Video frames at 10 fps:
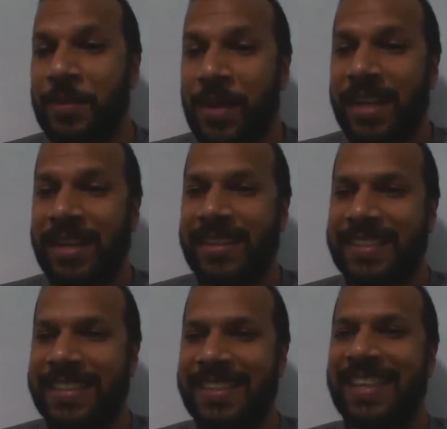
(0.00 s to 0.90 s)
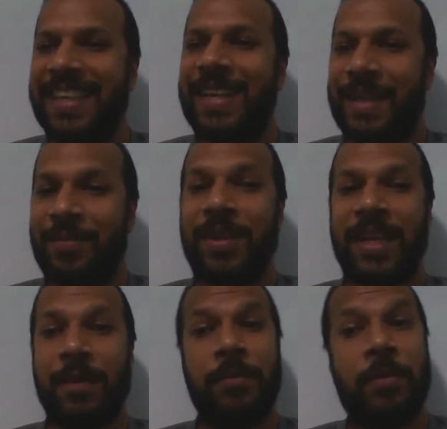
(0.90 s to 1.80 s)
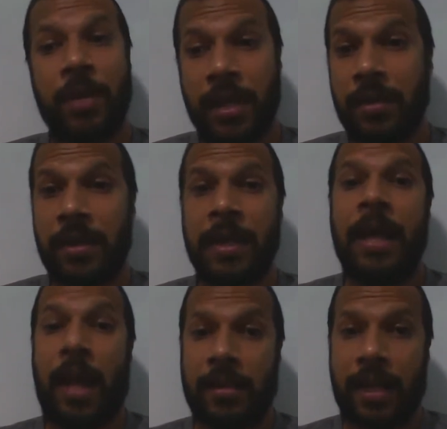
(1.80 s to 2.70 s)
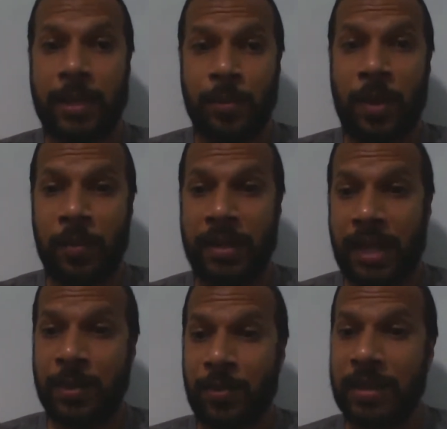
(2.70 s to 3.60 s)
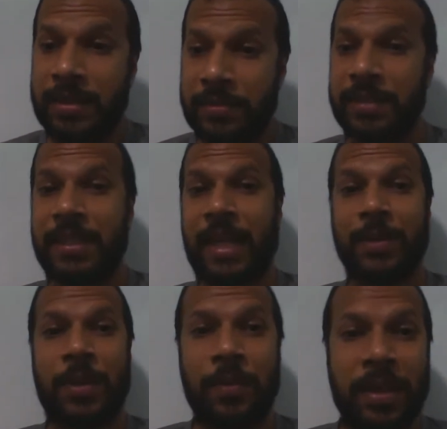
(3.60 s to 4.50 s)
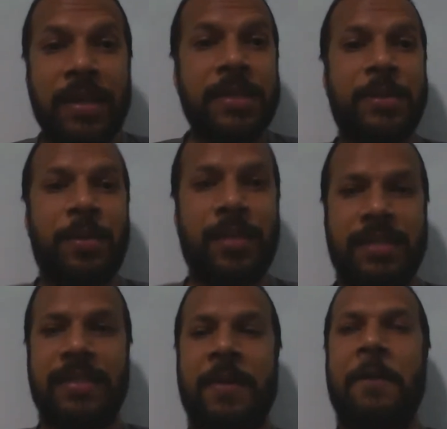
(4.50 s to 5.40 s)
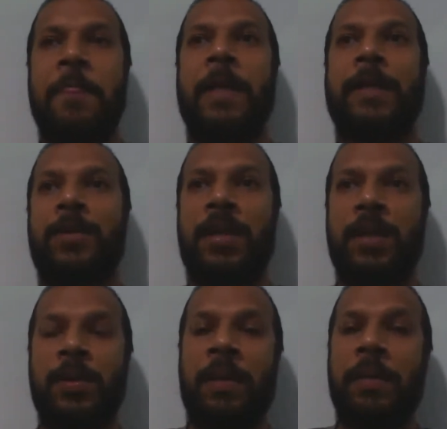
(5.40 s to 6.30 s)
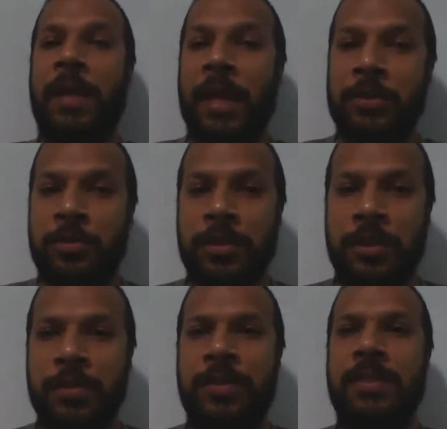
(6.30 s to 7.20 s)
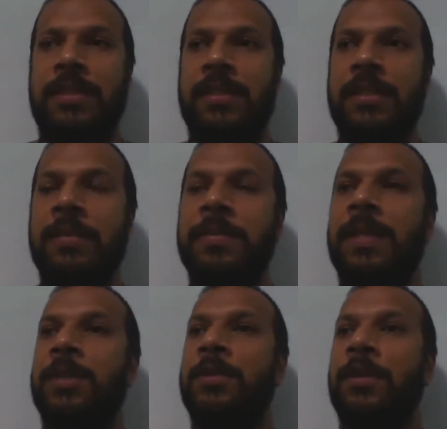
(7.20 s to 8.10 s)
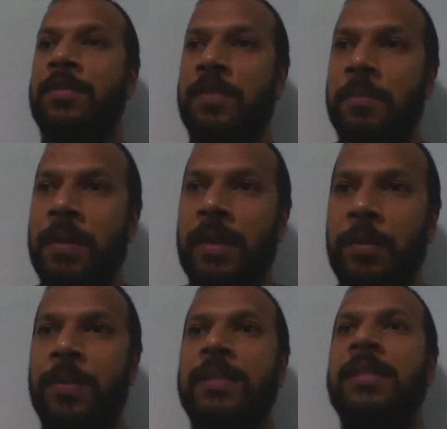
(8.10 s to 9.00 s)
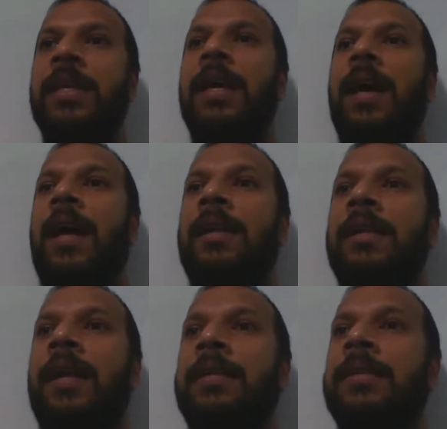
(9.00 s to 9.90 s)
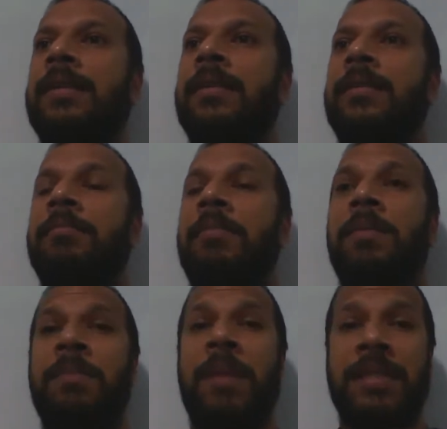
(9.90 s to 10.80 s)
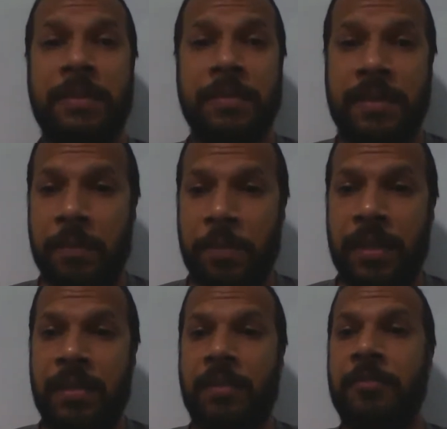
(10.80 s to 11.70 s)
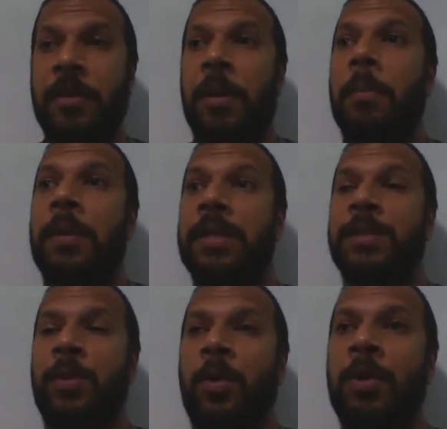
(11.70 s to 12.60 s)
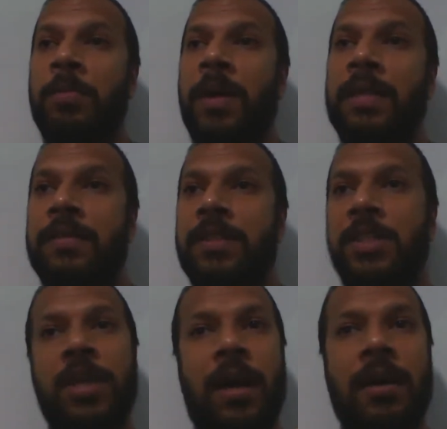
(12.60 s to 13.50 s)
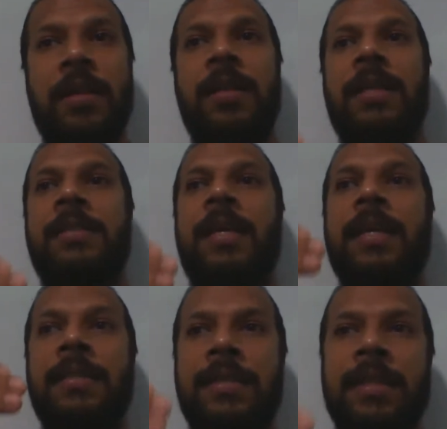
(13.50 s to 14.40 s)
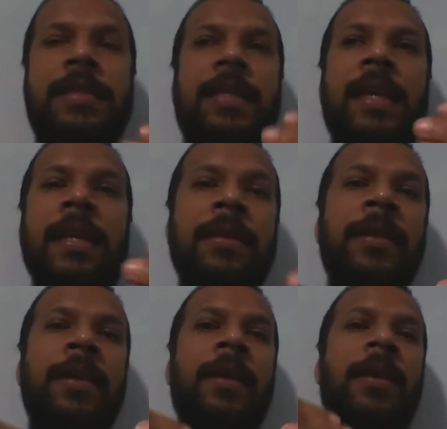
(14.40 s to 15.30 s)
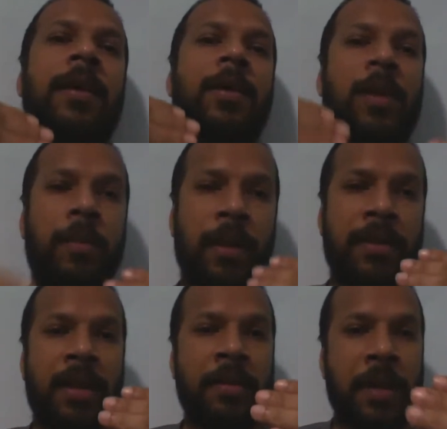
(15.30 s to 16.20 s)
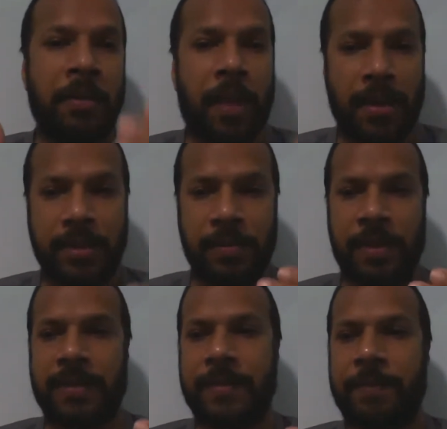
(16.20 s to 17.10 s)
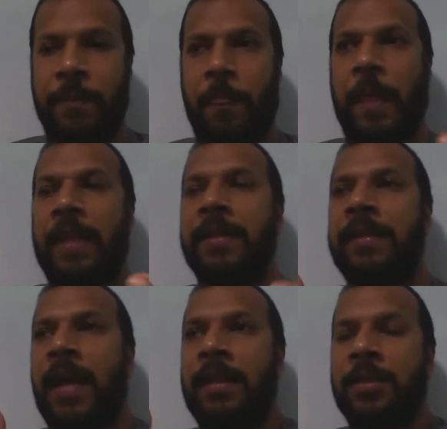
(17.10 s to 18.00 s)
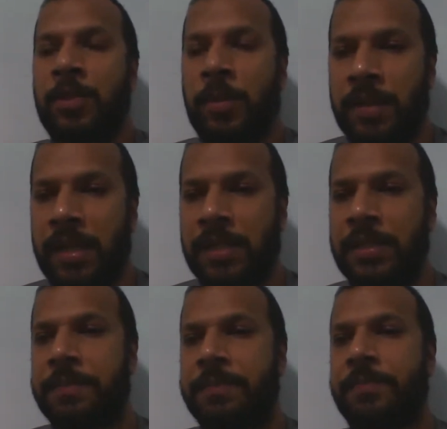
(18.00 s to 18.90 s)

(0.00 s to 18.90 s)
Why not? Well, yeah, okay, good. And that's why Teresa, that's why we're in this course. So that you can be introduced to terms that you're not familiar with and that might seem simple enough, but it's all part of the jargon that exists in management and in entrepreneurship.